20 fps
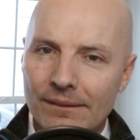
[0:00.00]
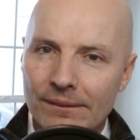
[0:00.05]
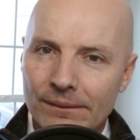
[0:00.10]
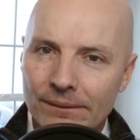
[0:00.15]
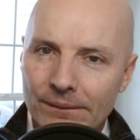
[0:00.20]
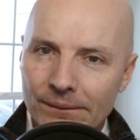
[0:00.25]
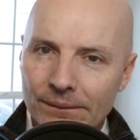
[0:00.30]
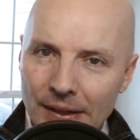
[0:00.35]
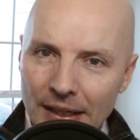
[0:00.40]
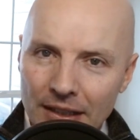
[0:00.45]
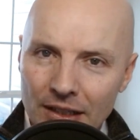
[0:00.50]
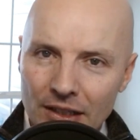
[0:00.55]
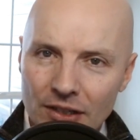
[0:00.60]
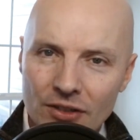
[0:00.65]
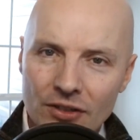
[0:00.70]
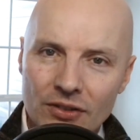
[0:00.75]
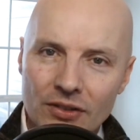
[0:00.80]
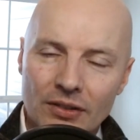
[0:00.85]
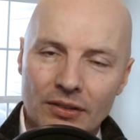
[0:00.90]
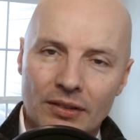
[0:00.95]

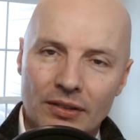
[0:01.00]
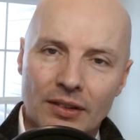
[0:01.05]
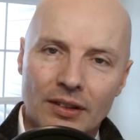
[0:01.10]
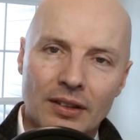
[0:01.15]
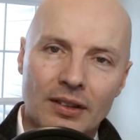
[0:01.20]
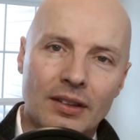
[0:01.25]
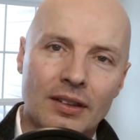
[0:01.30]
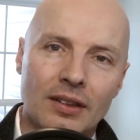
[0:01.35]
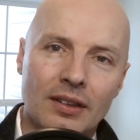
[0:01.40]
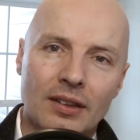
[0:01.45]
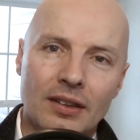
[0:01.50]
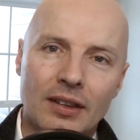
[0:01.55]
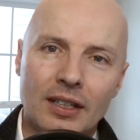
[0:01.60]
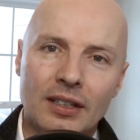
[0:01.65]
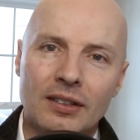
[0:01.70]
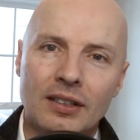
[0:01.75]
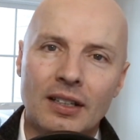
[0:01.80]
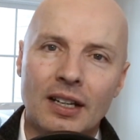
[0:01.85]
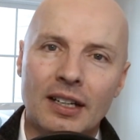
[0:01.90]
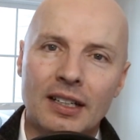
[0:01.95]
finish
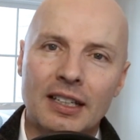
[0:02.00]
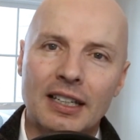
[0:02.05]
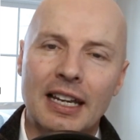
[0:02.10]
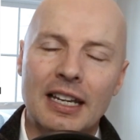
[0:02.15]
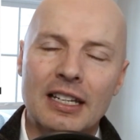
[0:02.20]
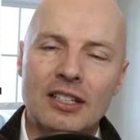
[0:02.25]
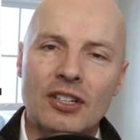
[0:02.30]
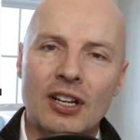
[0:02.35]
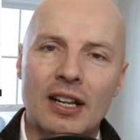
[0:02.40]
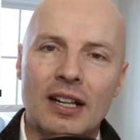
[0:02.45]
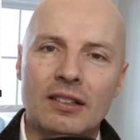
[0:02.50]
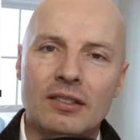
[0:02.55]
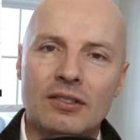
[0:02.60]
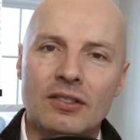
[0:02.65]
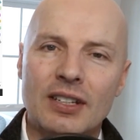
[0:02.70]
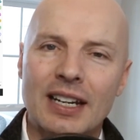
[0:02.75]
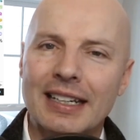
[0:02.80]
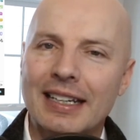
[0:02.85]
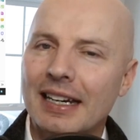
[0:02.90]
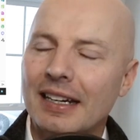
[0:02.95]
this 90-day challenge,
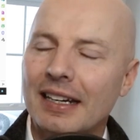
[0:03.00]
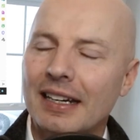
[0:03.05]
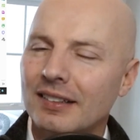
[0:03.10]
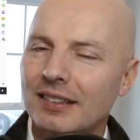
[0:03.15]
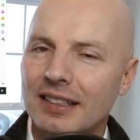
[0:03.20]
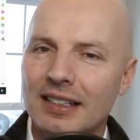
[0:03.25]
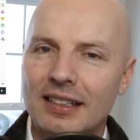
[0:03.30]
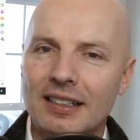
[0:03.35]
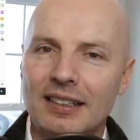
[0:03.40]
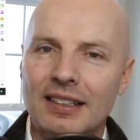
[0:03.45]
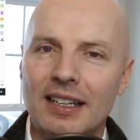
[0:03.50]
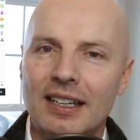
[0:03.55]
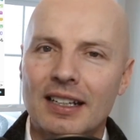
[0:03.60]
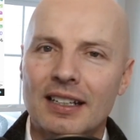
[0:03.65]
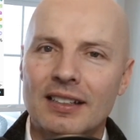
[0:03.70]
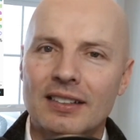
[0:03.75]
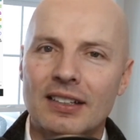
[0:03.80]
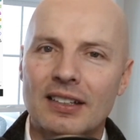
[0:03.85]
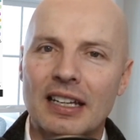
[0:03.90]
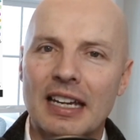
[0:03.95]
I guarantee you, it
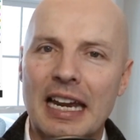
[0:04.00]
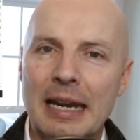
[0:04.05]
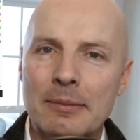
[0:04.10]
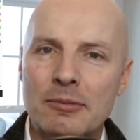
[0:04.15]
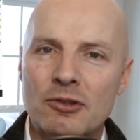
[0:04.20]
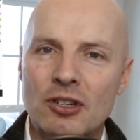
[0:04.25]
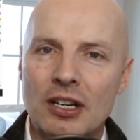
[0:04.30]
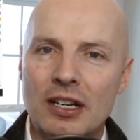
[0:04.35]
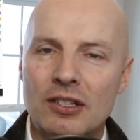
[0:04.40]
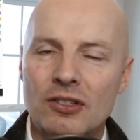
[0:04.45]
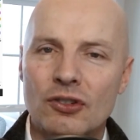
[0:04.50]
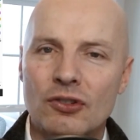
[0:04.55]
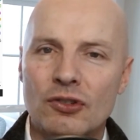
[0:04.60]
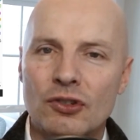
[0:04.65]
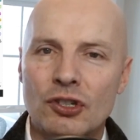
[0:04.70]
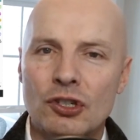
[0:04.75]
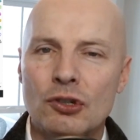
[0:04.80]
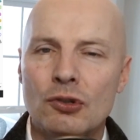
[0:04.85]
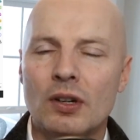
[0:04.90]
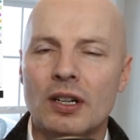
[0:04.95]
is a game changer.
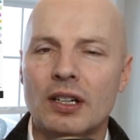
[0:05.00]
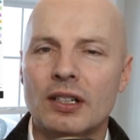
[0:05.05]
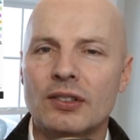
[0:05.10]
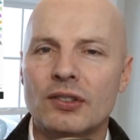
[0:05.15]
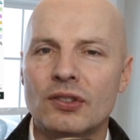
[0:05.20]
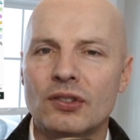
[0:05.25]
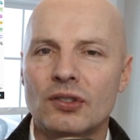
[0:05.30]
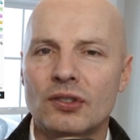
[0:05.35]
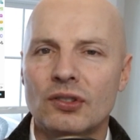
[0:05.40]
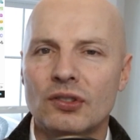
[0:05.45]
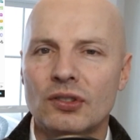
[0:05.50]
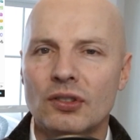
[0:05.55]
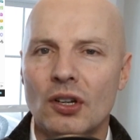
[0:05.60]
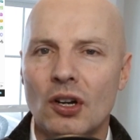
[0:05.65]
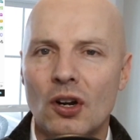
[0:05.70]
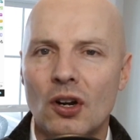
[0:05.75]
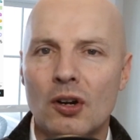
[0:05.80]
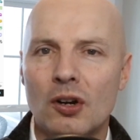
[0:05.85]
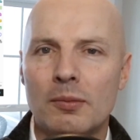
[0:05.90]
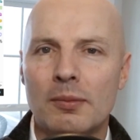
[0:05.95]
You are
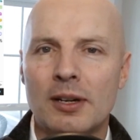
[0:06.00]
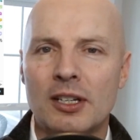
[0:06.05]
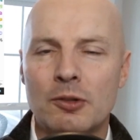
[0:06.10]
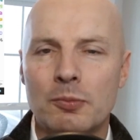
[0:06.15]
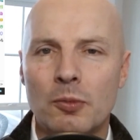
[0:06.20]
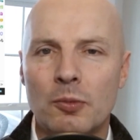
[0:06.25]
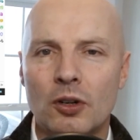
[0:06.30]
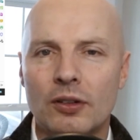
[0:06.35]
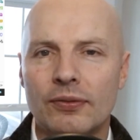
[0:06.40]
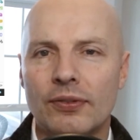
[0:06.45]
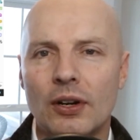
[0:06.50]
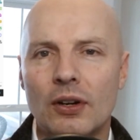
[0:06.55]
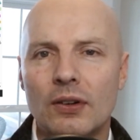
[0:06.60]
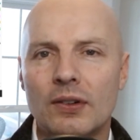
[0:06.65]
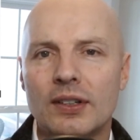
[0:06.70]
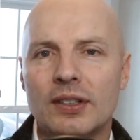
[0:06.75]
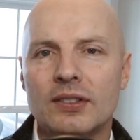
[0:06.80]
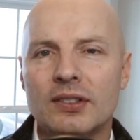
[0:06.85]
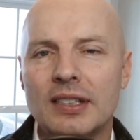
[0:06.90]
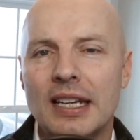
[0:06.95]
so much more
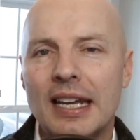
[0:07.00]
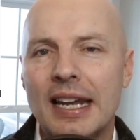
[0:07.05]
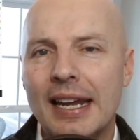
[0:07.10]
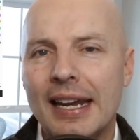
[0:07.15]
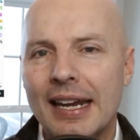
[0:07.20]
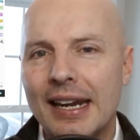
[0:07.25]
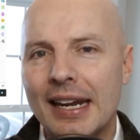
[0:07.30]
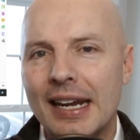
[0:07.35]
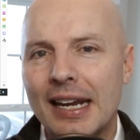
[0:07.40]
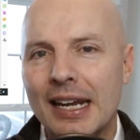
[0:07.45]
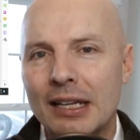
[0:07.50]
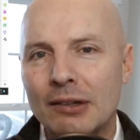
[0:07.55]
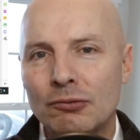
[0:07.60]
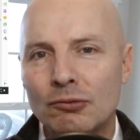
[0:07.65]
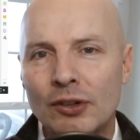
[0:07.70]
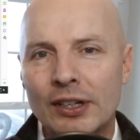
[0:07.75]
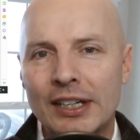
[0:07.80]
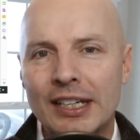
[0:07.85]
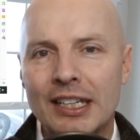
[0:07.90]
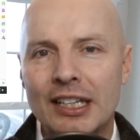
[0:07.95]
focused and
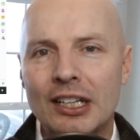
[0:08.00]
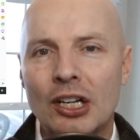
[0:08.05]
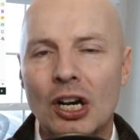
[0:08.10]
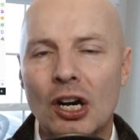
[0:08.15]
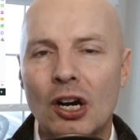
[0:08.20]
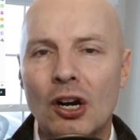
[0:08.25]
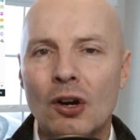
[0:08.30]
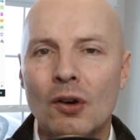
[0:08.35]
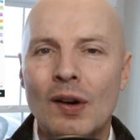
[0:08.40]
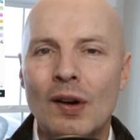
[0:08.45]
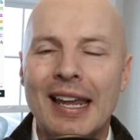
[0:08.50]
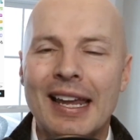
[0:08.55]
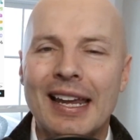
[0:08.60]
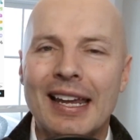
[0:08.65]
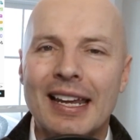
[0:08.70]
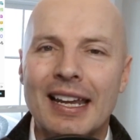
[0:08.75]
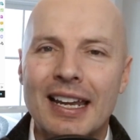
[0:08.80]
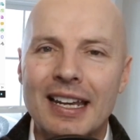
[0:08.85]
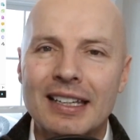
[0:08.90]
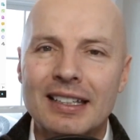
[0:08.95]
ready to go
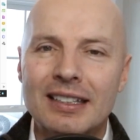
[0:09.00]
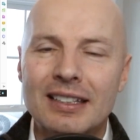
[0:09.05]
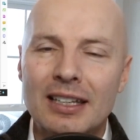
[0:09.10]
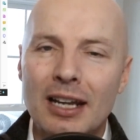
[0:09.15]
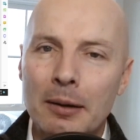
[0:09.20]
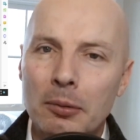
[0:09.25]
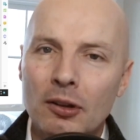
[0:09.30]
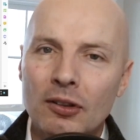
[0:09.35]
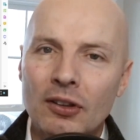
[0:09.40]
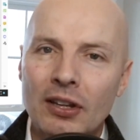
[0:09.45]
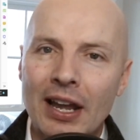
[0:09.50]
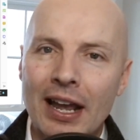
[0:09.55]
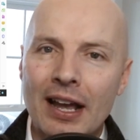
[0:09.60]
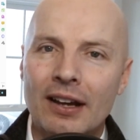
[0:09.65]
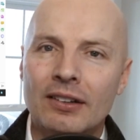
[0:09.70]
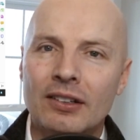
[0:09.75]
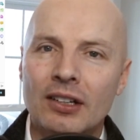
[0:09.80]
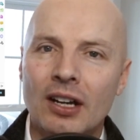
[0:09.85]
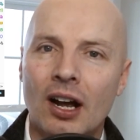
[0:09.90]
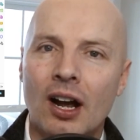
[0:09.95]
and double
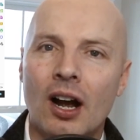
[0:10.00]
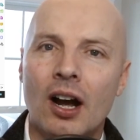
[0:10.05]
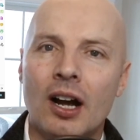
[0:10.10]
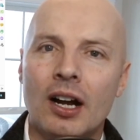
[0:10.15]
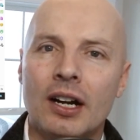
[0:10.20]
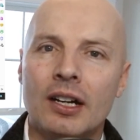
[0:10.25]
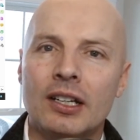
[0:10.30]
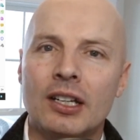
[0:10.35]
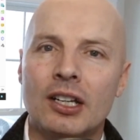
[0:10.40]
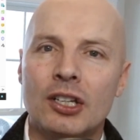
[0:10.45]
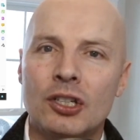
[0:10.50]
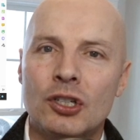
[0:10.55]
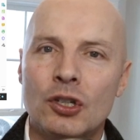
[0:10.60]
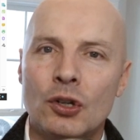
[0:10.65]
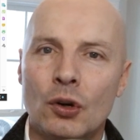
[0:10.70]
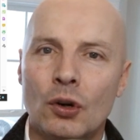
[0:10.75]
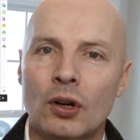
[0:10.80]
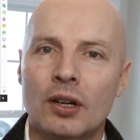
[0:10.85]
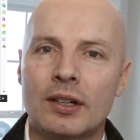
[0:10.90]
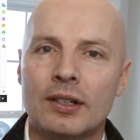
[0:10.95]
down on
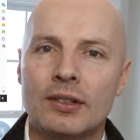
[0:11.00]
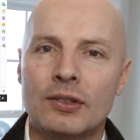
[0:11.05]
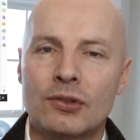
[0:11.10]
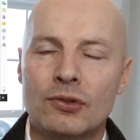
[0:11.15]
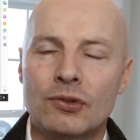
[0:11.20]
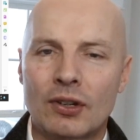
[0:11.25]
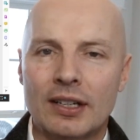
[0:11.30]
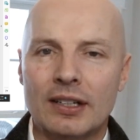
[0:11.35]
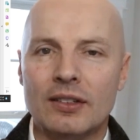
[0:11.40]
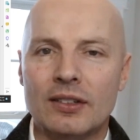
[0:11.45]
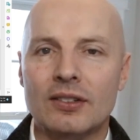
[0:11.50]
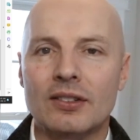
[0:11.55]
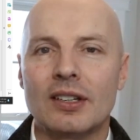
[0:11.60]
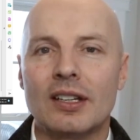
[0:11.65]
your strengths.